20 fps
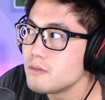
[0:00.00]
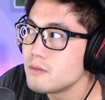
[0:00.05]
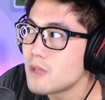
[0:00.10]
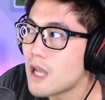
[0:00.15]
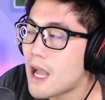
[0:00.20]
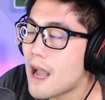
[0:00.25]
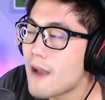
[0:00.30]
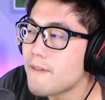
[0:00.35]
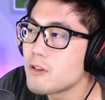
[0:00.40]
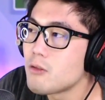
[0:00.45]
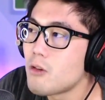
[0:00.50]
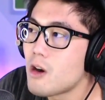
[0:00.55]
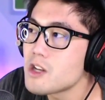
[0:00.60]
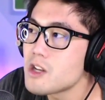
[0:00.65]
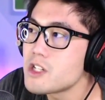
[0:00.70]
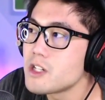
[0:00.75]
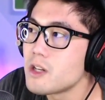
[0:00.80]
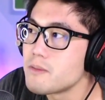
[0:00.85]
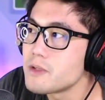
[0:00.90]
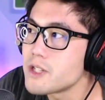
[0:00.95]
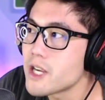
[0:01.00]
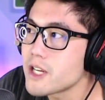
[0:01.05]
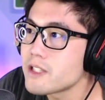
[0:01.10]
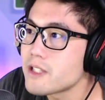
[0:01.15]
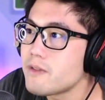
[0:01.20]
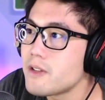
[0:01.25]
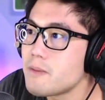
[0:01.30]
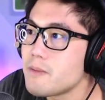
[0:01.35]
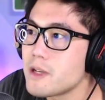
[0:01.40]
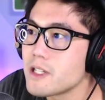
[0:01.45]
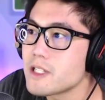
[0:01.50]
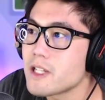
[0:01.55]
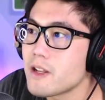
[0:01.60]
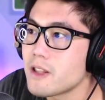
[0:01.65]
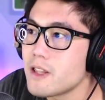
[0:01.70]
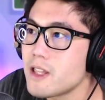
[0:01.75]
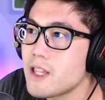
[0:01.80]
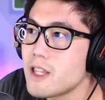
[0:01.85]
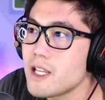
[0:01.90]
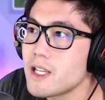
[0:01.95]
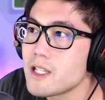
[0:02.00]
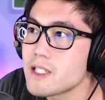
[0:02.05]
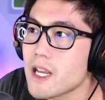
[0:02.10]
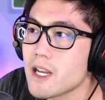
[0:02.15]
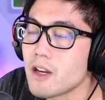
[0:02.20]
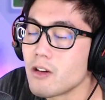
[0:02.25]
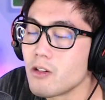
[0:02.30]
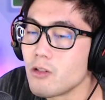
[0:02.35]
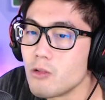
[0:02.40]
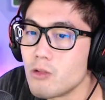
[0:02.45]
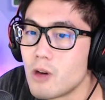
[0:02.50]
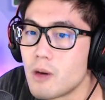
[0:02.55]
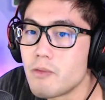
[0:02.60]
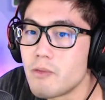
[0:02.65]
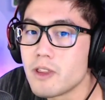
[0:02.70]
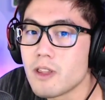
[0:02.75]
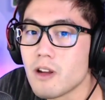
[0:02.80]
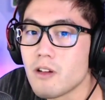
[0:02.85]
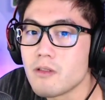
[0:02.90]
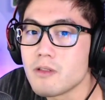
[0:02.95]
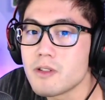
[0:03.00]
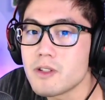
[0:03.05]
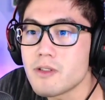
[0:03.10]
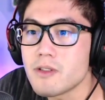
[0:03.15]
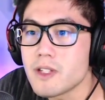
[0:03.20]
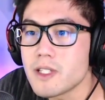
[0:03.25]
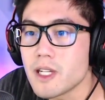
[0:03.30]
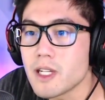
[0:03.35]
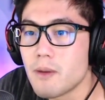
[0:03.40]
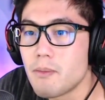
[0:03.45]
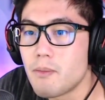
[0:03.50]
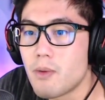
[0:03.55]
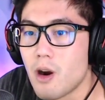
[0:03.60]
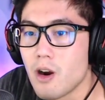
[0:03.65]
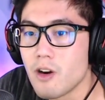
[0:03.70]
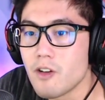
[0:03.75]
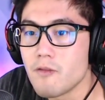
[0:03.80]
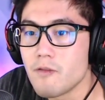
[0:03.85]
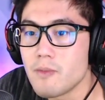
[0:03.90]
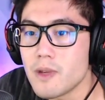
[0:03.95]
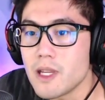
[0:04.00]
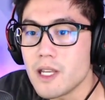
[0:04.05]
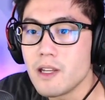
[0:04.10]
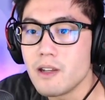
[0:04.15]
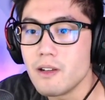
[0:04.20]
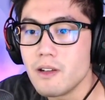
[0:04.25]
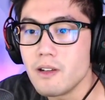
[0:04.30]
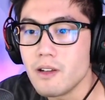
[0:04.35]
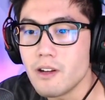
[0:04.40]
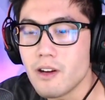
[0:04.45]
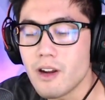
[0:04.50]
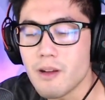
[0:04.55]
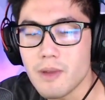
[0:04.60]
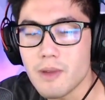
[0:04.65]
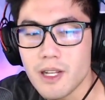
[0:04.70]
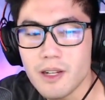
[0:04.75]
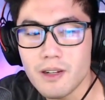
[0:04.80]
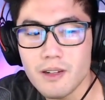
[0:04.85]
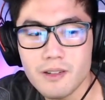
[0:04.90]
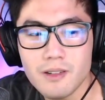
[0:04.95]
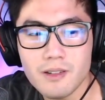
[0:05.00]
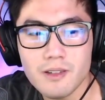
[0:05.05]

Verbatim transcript: I have to watch it objectively because I thing is I grew up with Naruto, so it's like a part of me. You know what I mean?